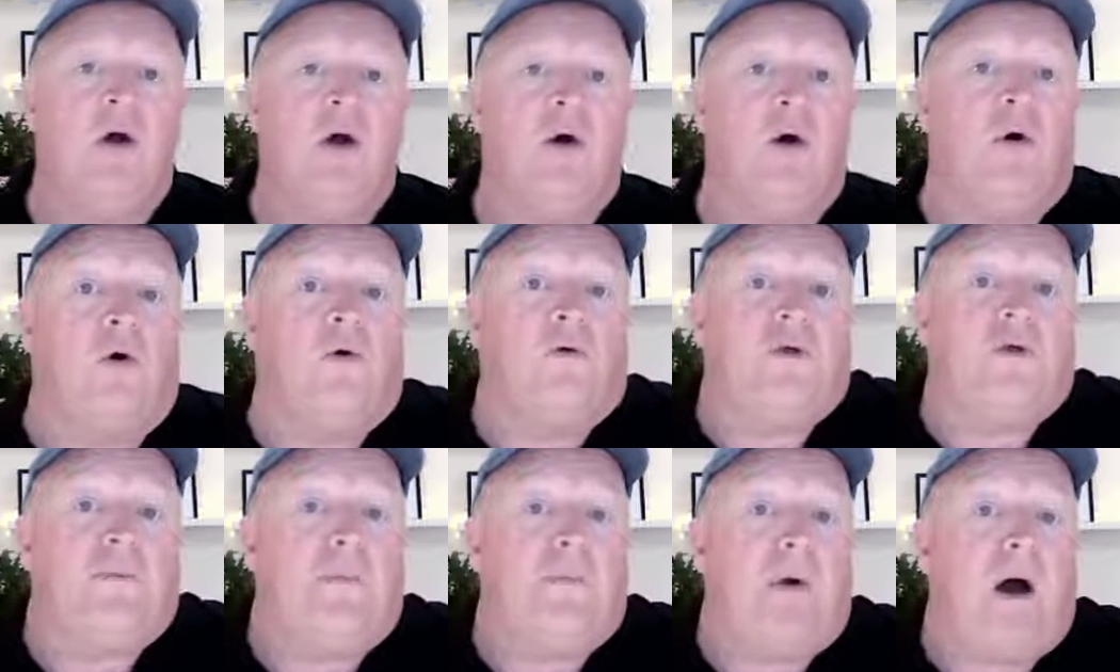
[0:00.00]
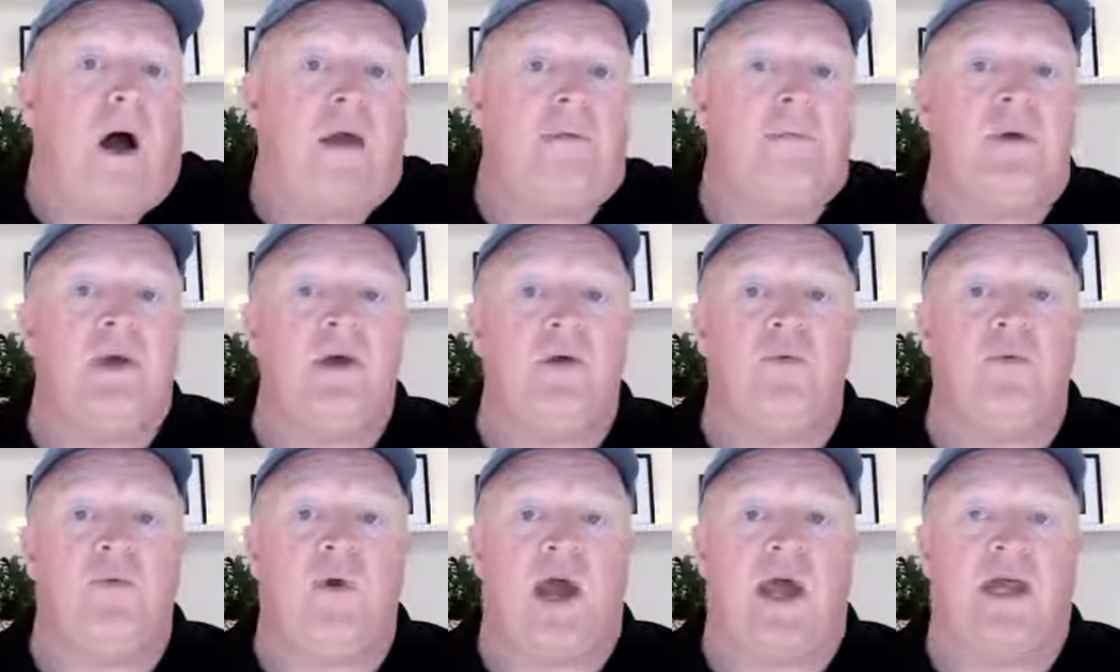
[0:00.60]
or there might be
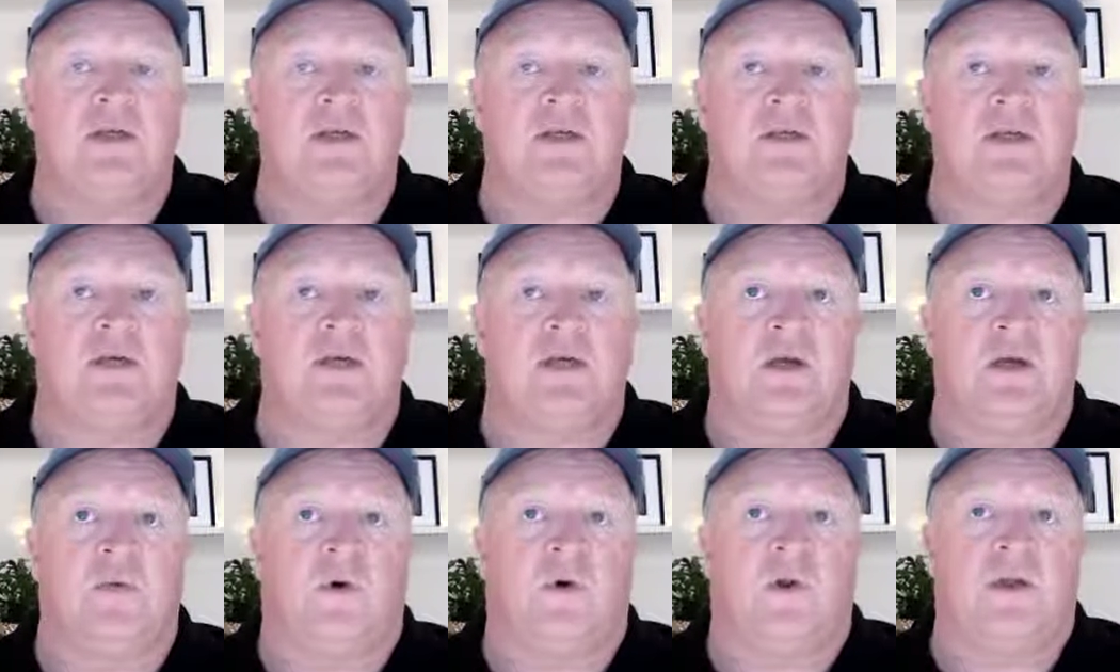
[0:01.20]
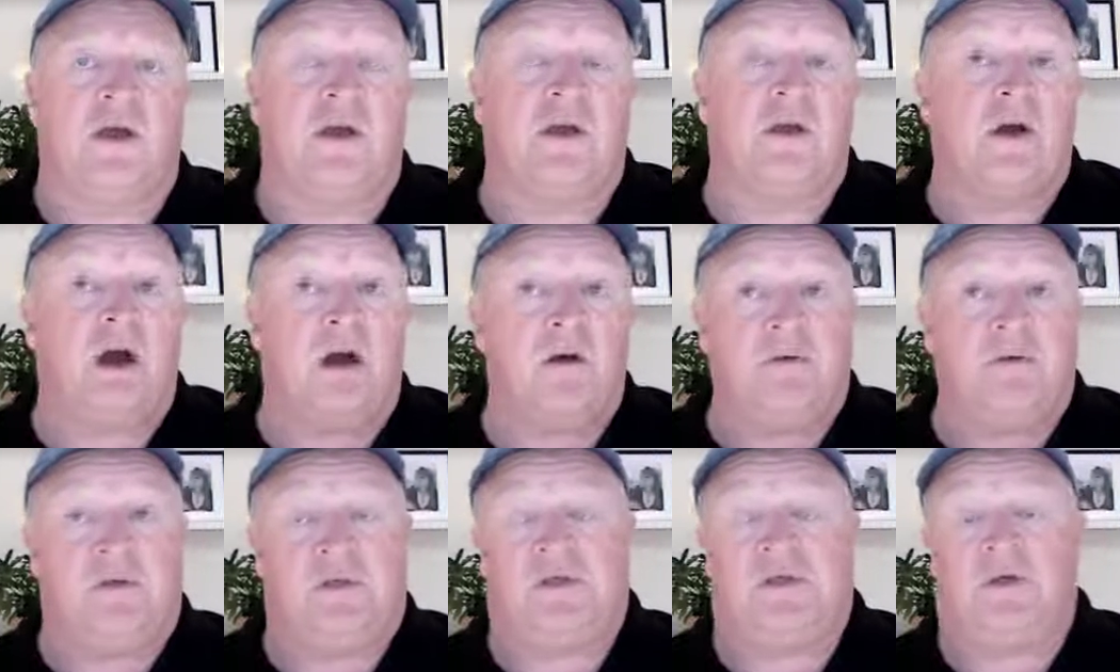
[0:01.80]
a range that you want to
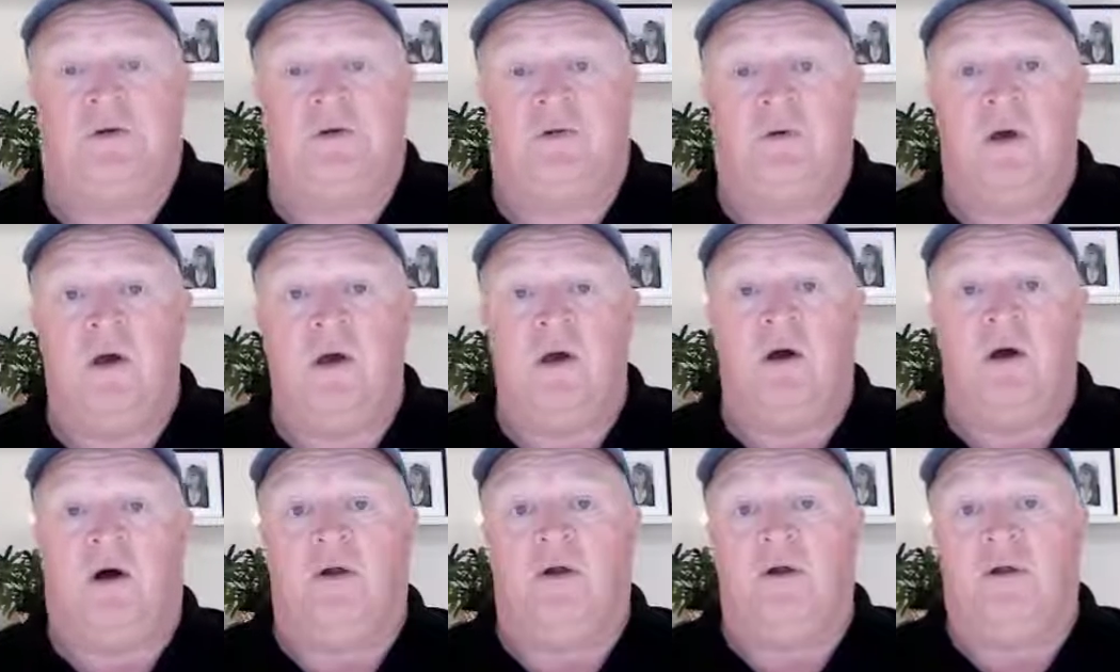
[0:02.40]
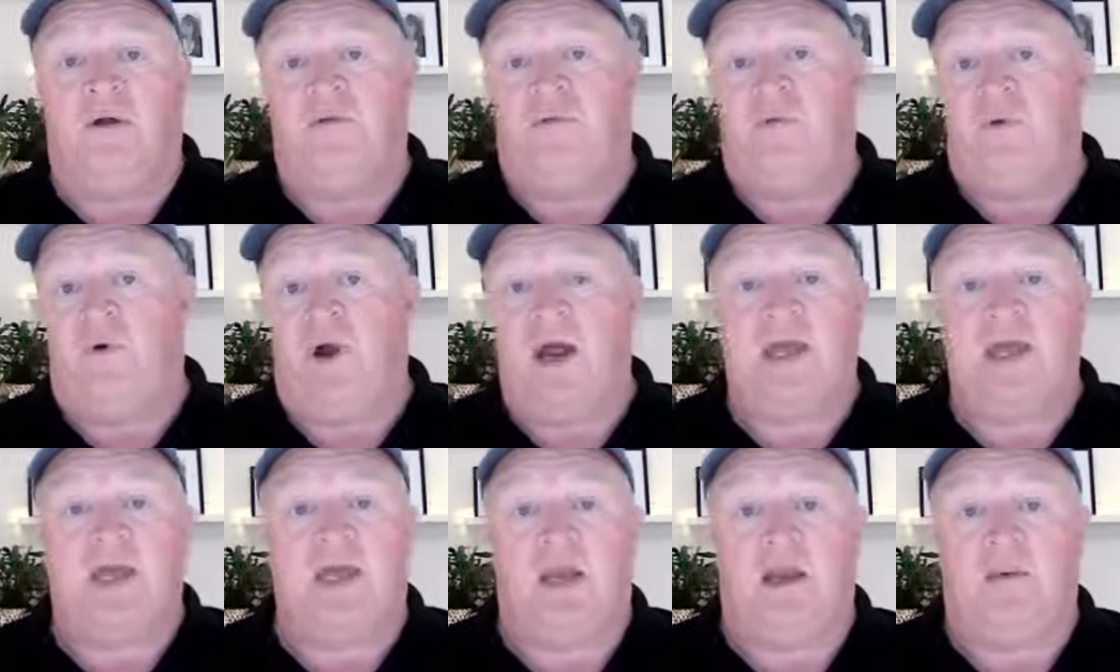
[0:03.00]
go to on a
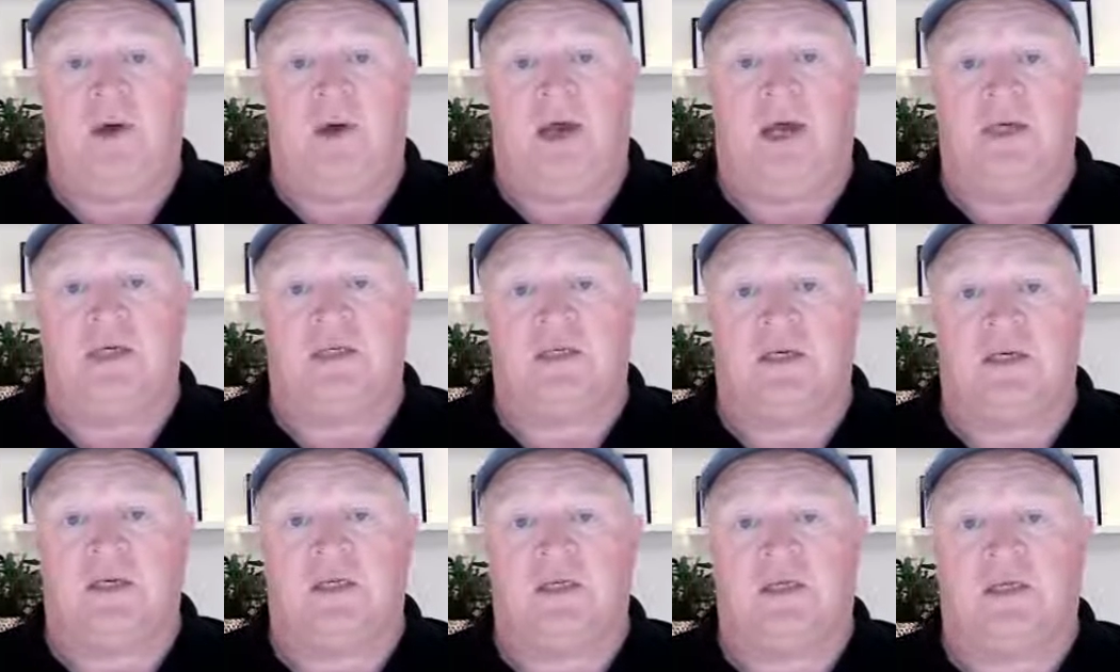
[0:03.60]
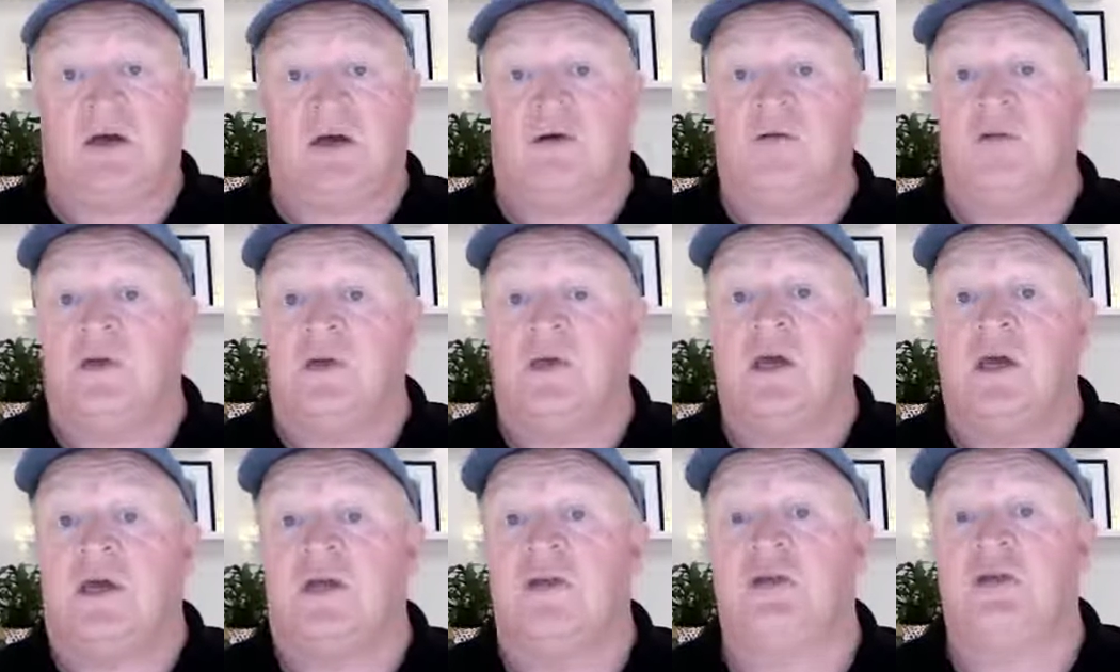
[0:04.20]
regular basis so that
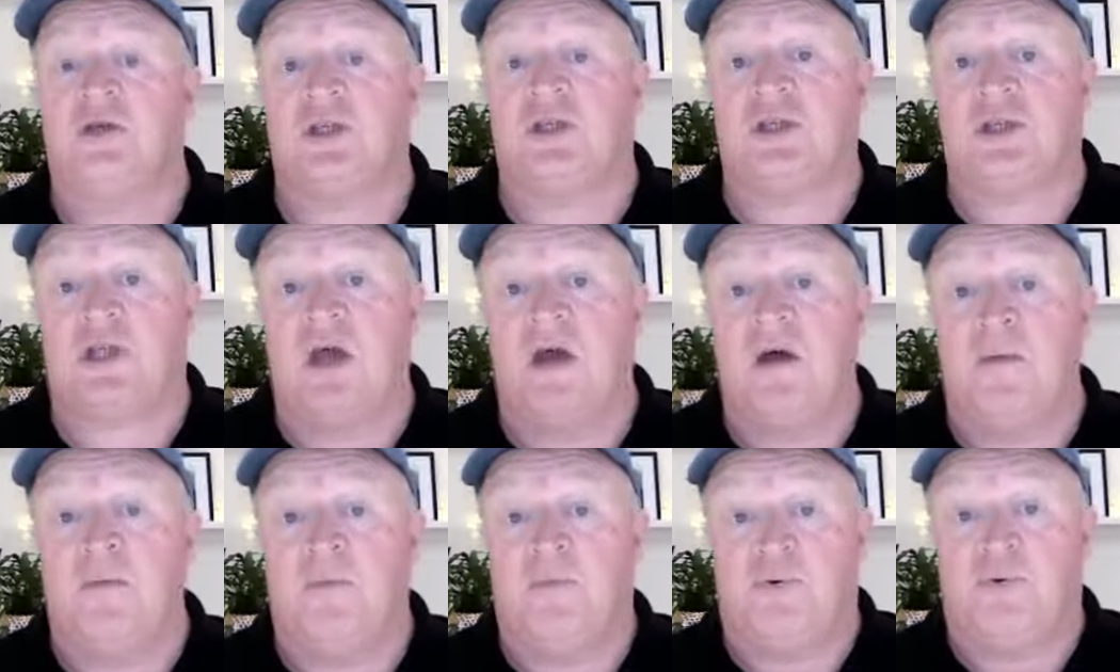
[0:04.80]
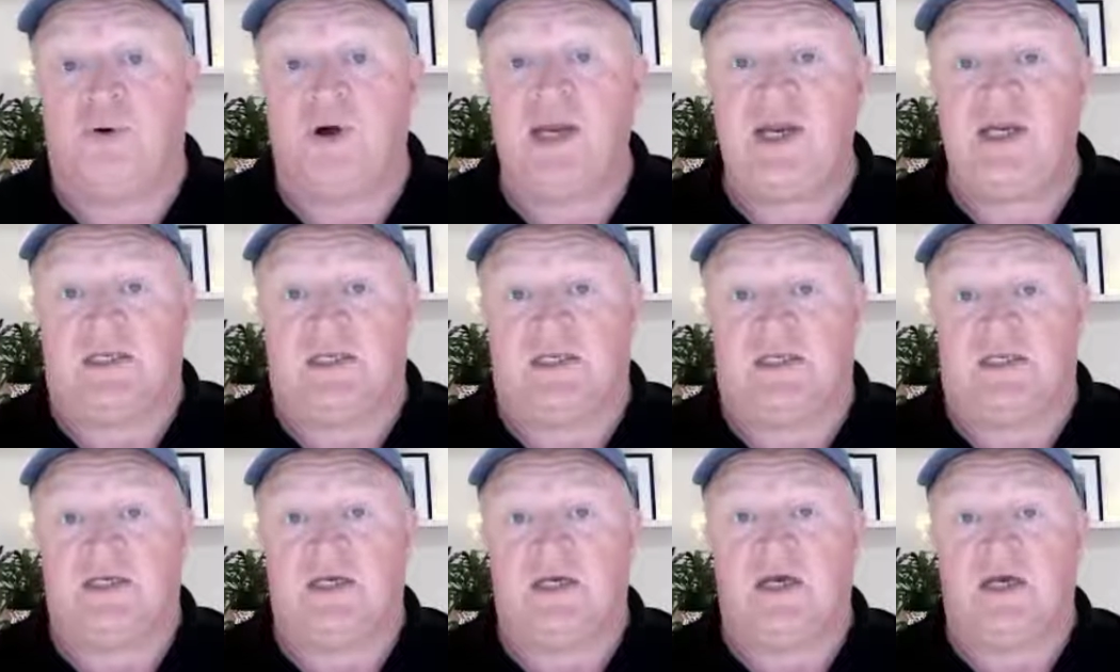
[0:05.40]
you can just
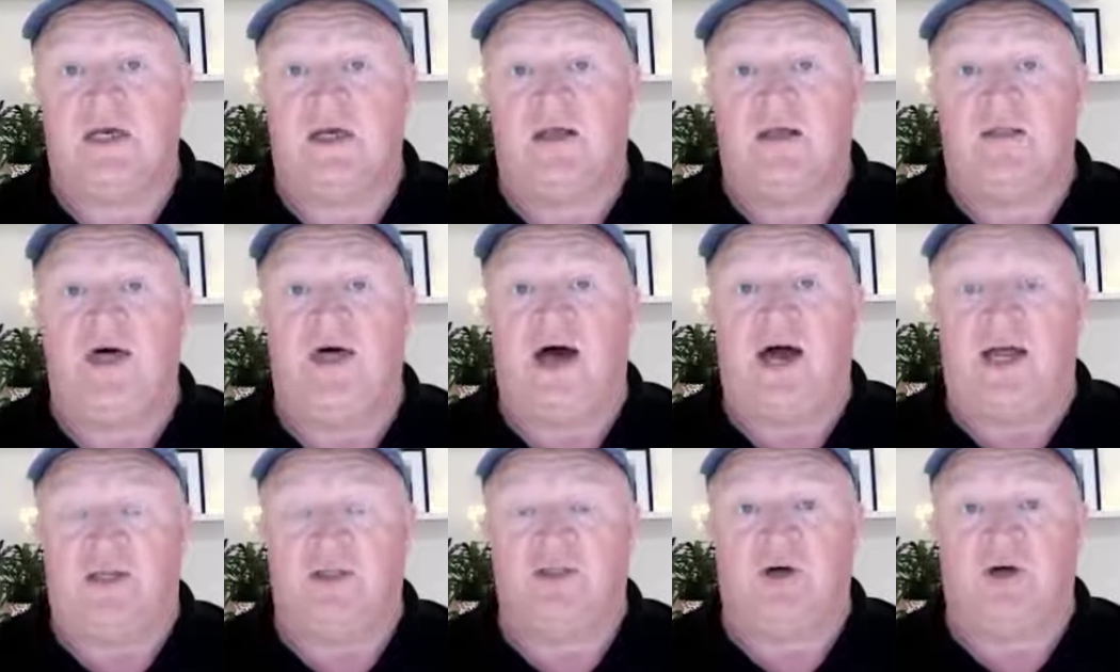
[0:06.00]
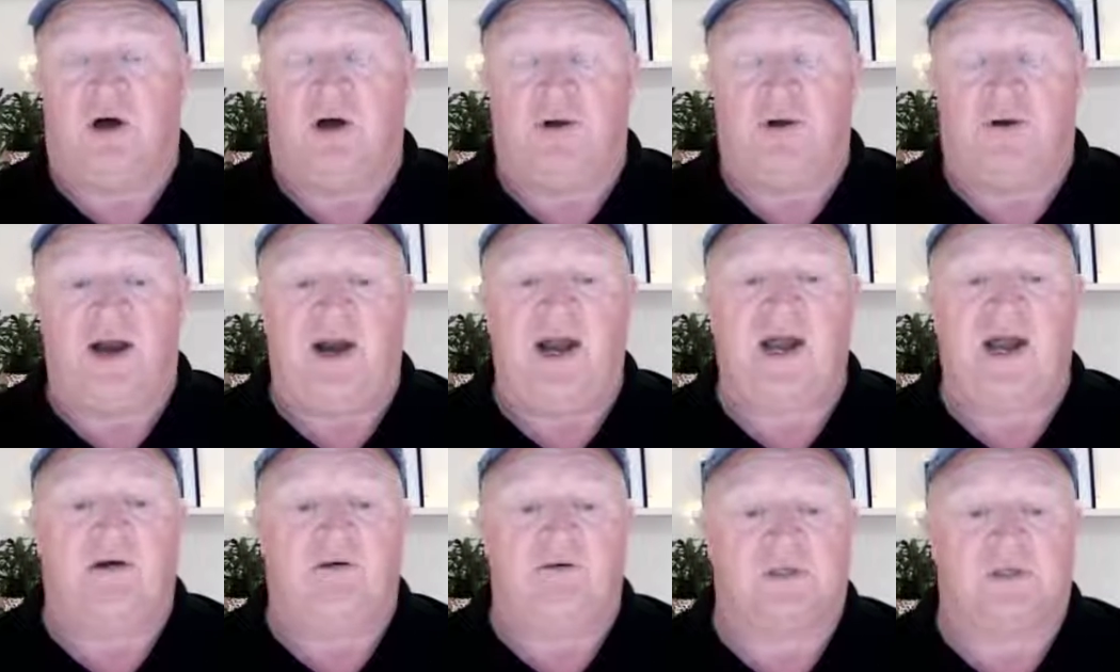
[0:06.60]
print that data
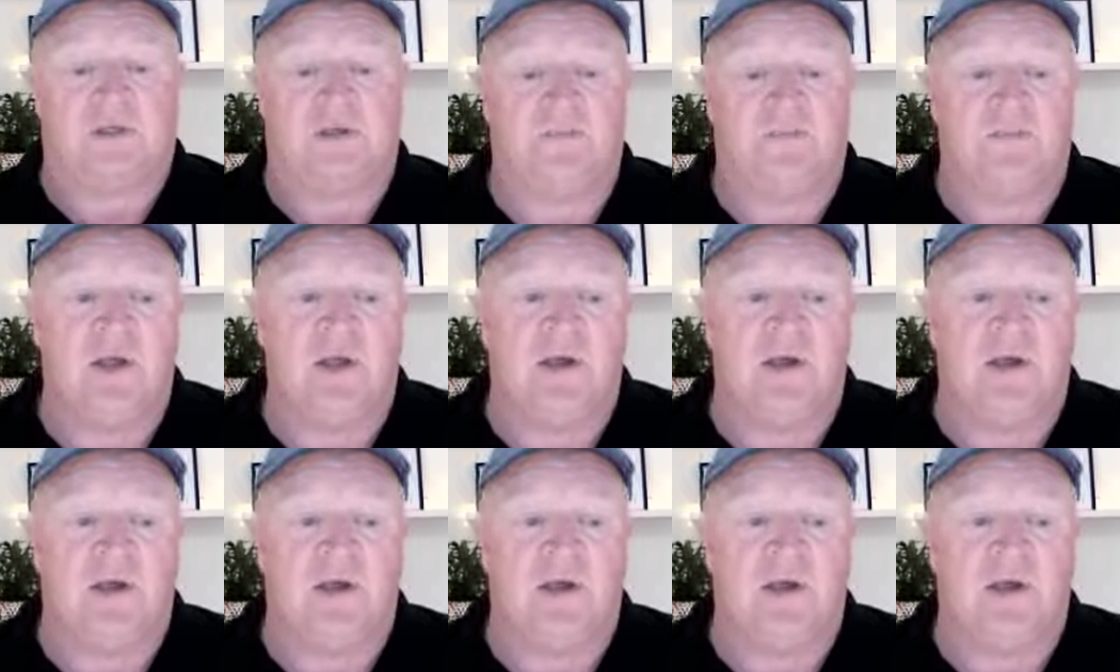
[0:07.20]
out.